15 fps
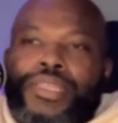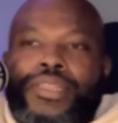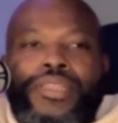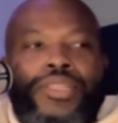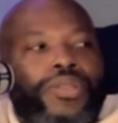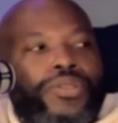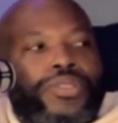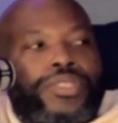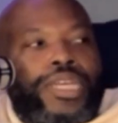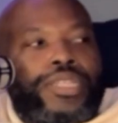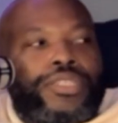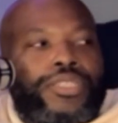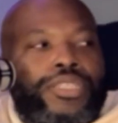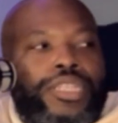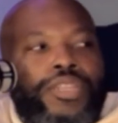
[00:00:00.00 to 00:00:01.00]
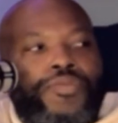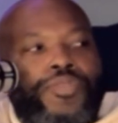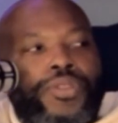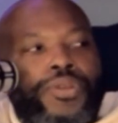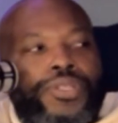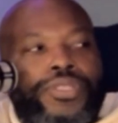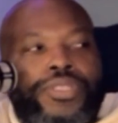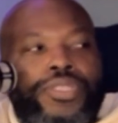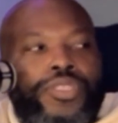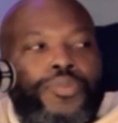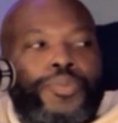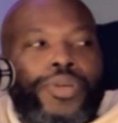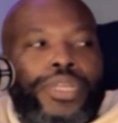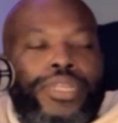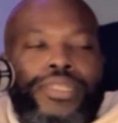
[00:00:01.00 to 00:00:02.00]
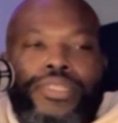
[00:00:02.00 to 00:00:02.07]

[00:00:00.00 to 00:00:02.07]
little touches and influences, but